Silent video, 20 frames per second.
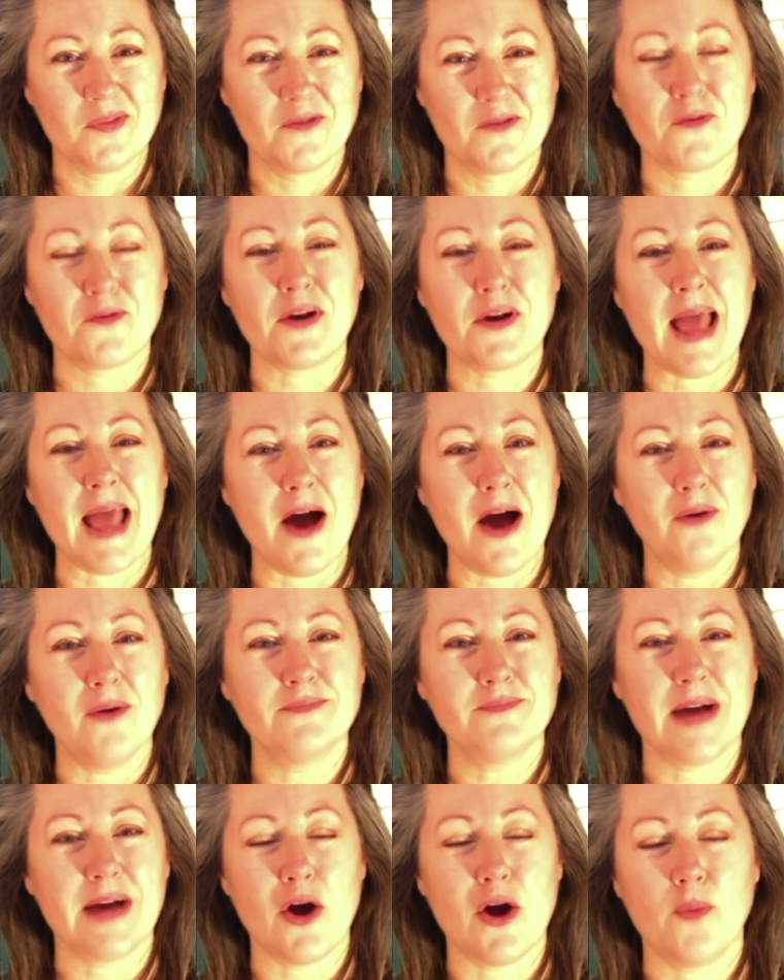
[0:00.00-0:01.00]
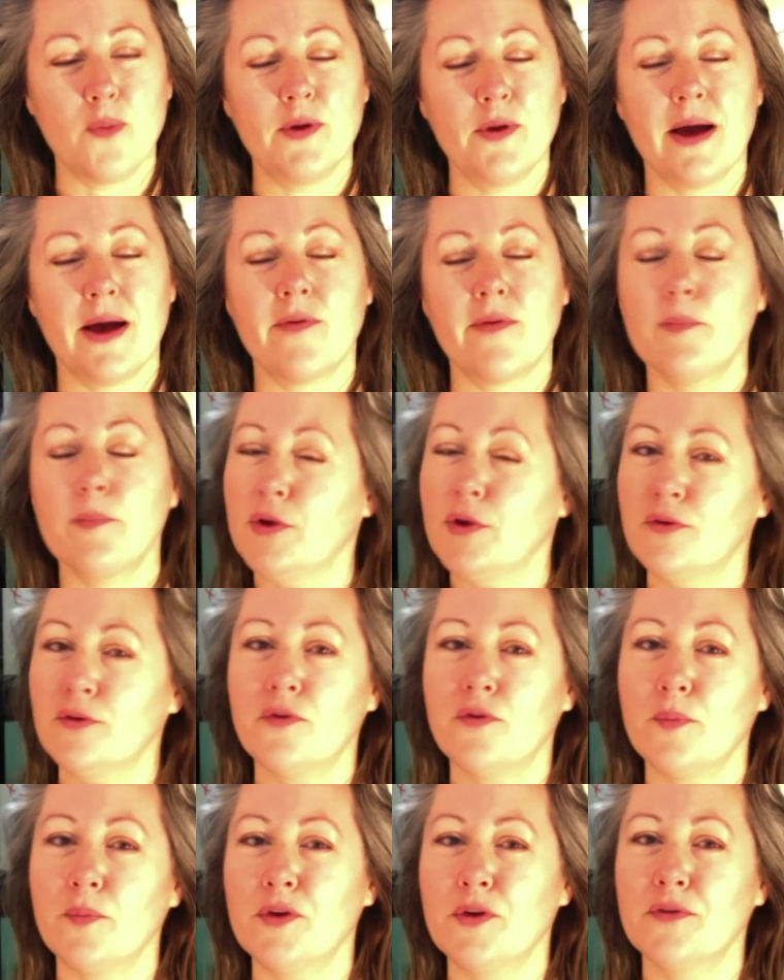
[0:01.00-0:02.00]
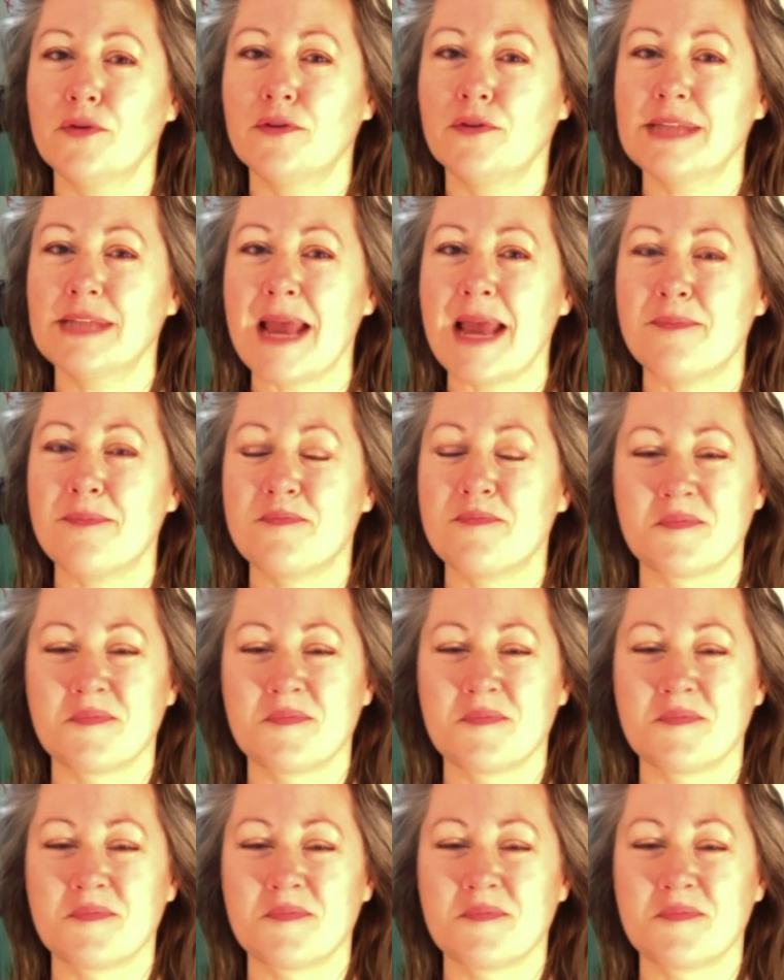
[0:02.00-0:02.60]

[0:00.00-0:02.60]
For now, I hope you have a beautiful, beautiful day.